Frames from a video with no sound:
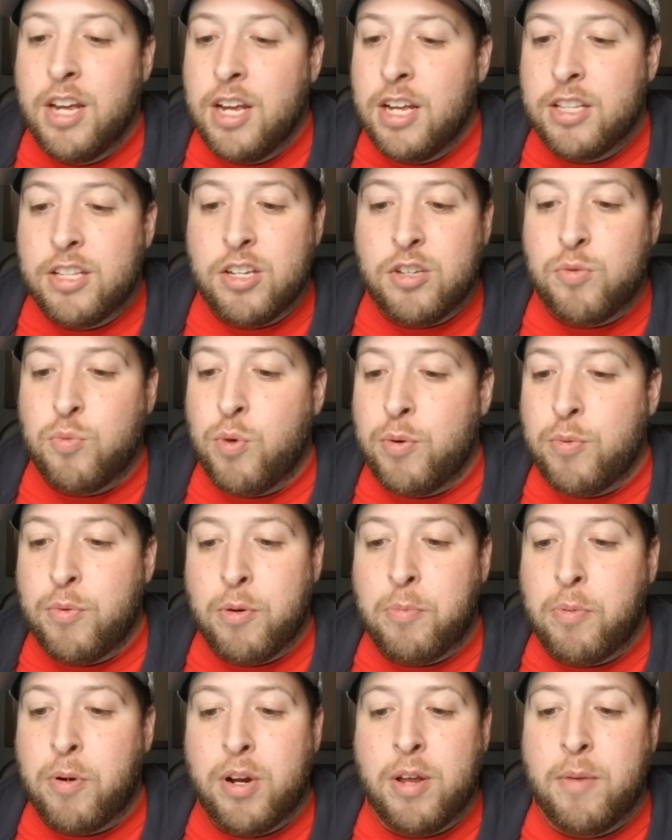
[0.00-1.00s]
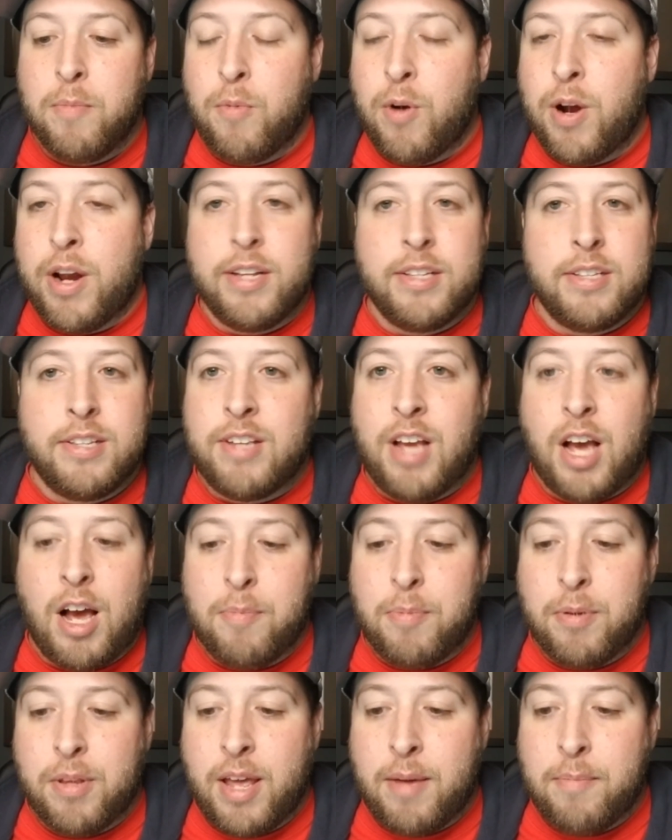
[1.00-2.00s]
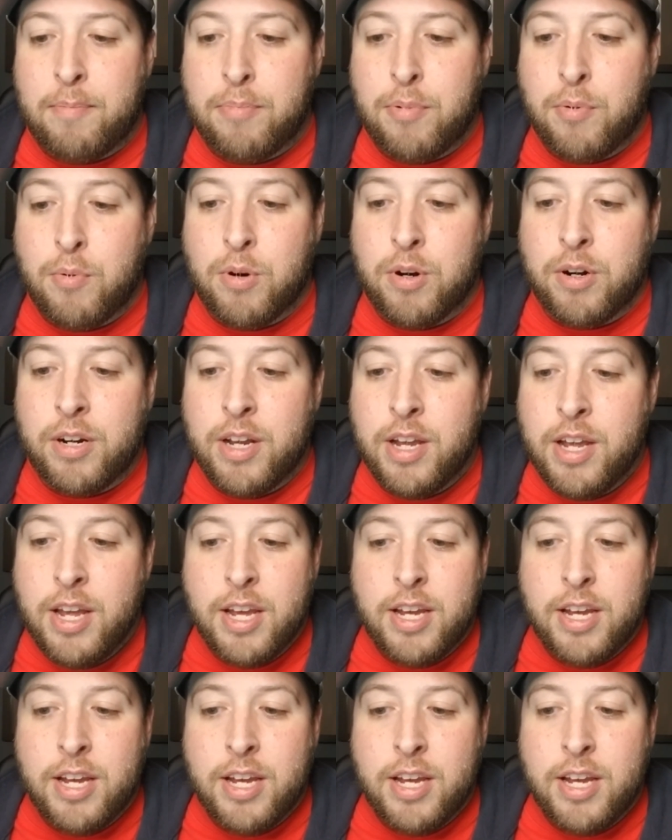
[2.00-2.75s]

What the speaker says: This win would put him right at the top of that board.